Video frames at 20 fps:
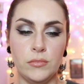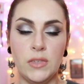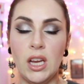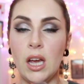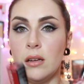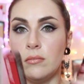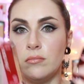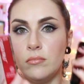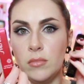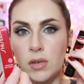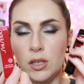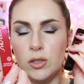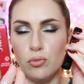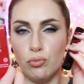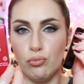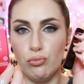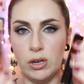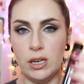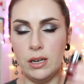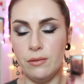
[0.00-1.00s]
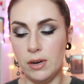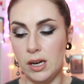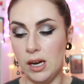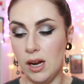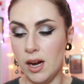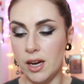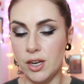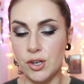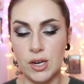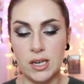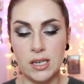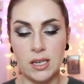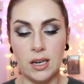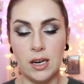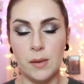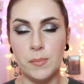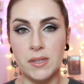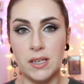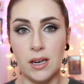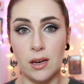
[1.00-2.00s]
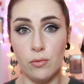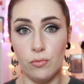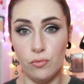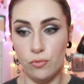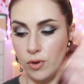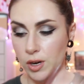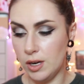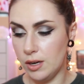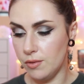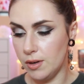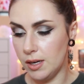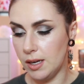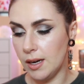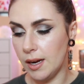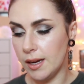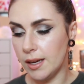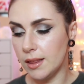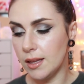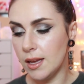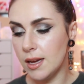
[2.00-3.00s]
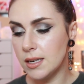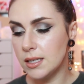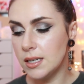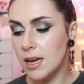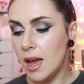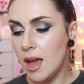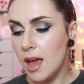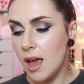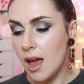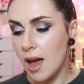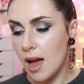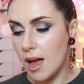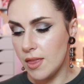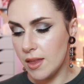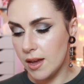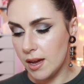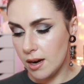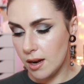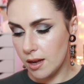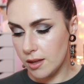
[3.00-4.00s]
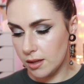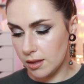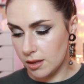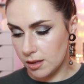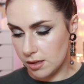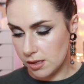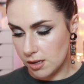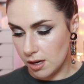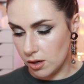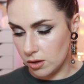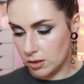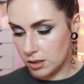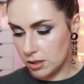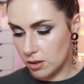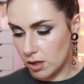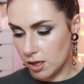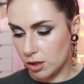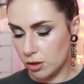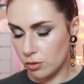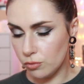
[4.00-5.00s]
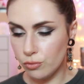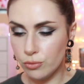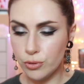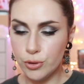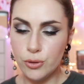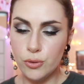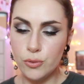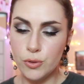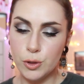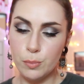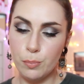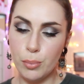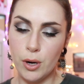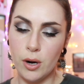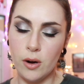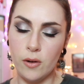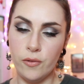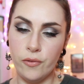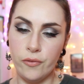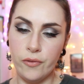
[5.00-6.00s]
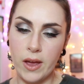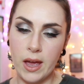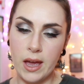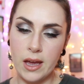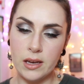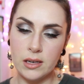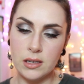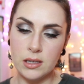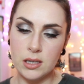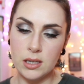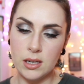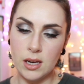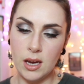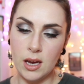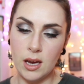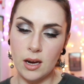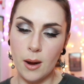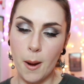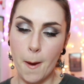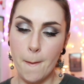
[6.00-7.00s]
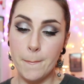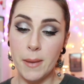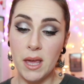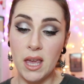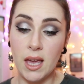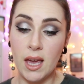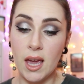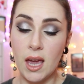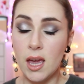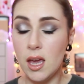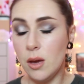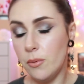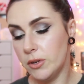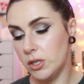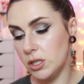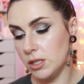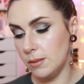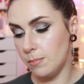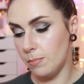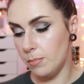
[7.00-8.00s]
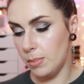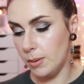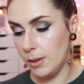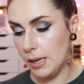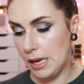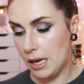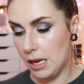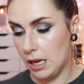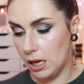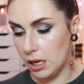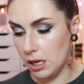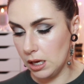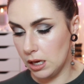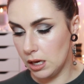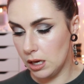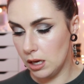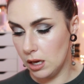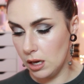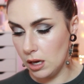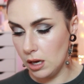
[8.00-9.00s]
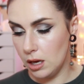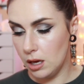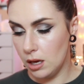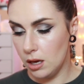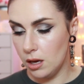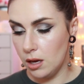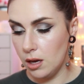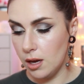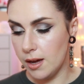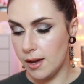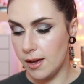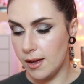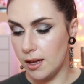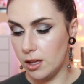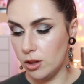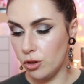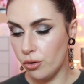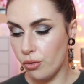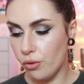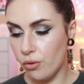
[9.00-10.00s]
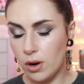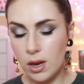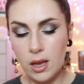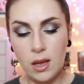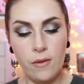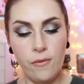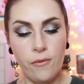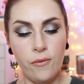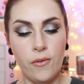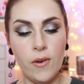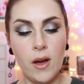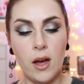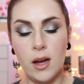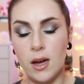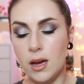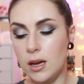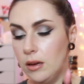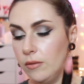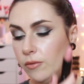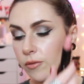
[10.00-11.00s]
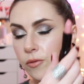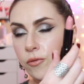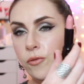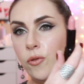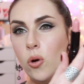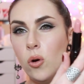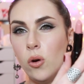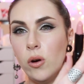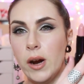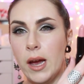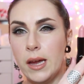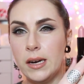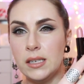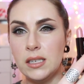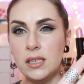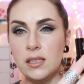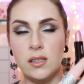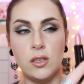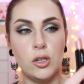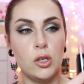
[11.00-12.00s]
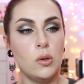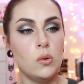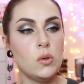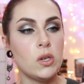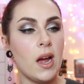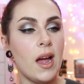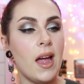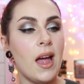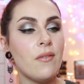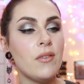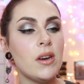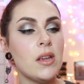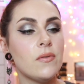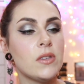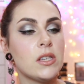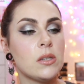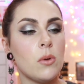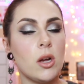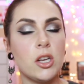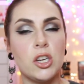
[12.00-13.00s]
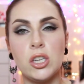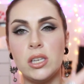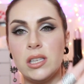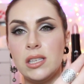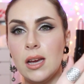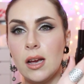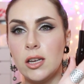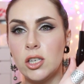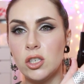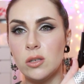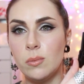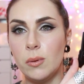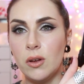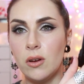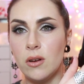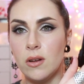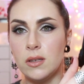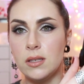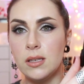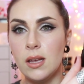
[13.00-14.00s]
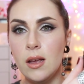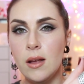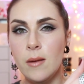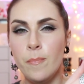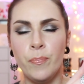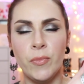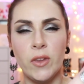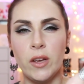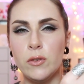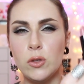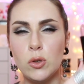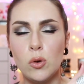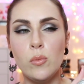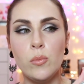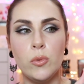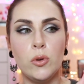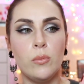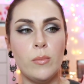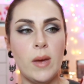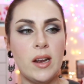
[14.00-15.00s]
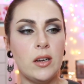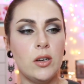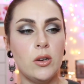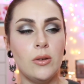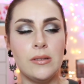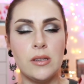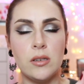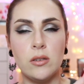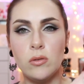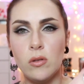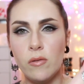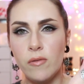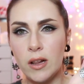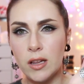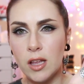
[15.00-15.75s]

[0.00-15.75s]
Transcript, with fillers: Yeah, it's really, really hydrating lipstick. Really, really liking that. And then I also got the Rouge Perfect in P K, which is pink. Uh, three five four, and it is a nude. I haven't even swatched this yet just because so many nudes. I don't know if